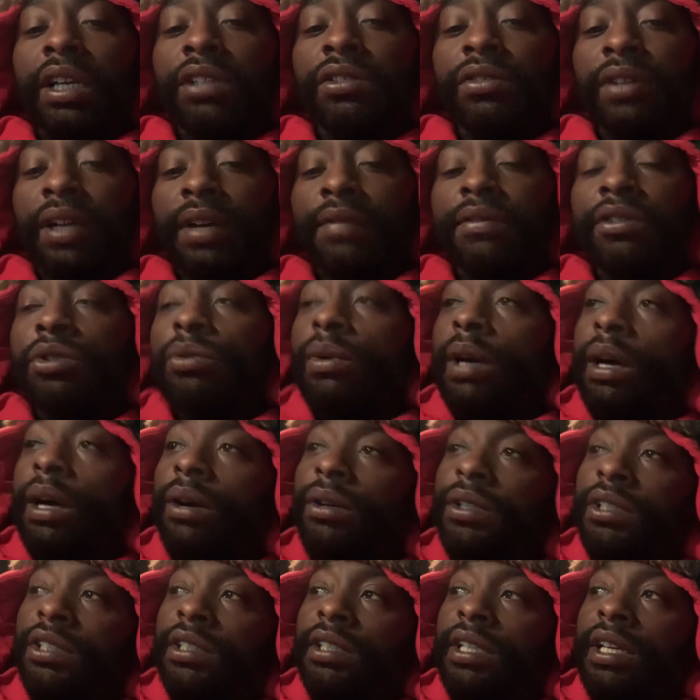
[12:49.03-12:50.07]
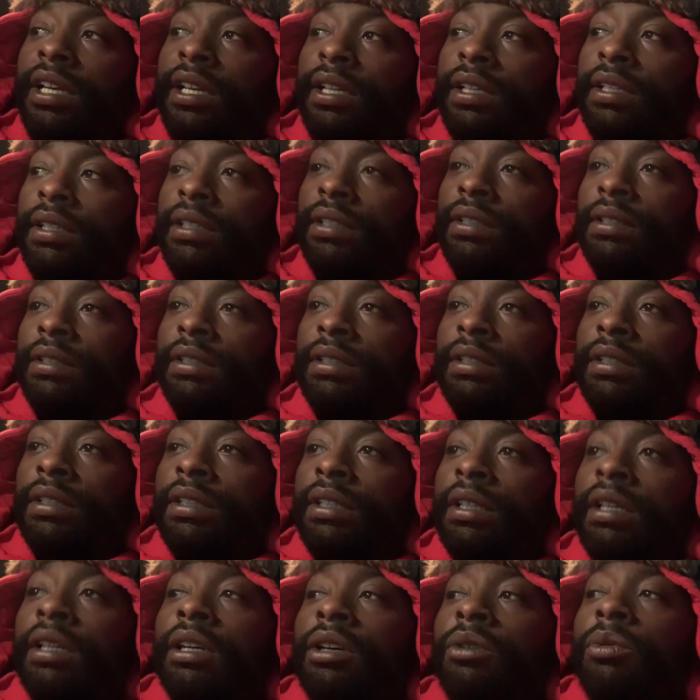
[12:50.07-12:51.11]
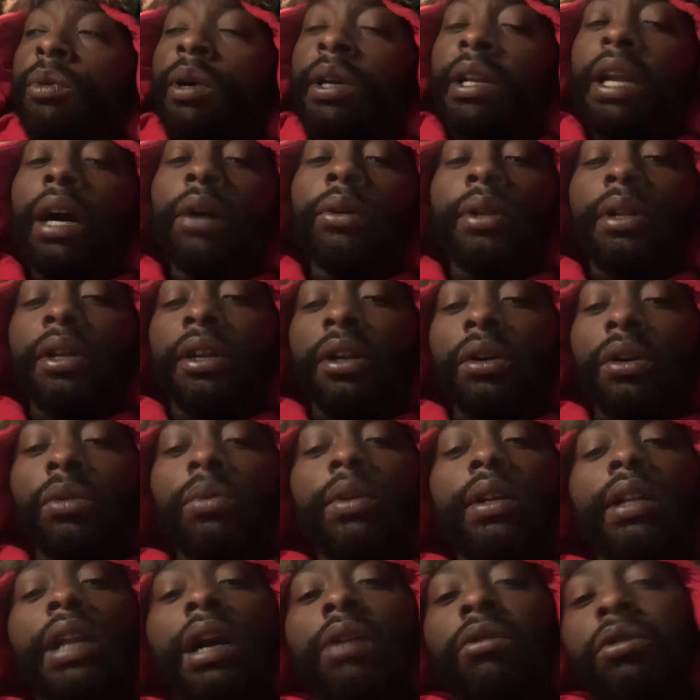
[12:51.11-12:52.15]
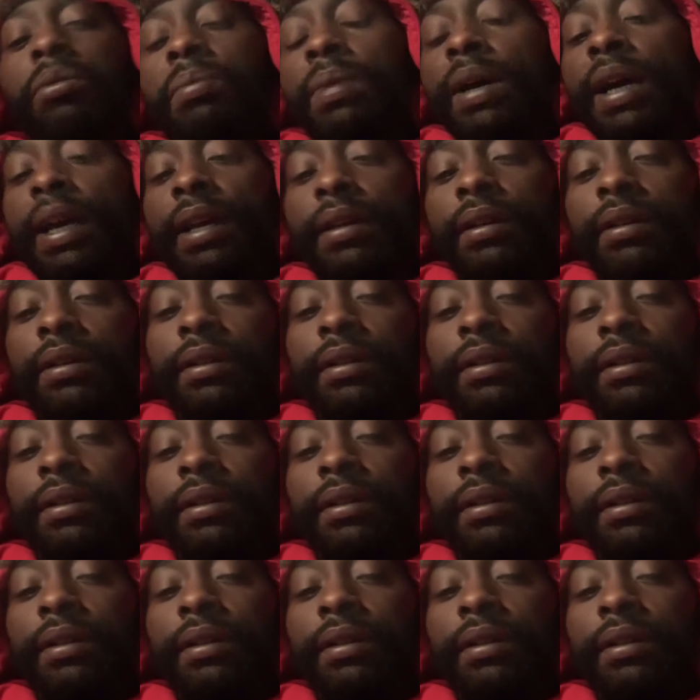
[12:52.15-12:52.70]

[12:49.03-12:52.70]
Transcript: I drive two hours a day, one hour there, one hour back.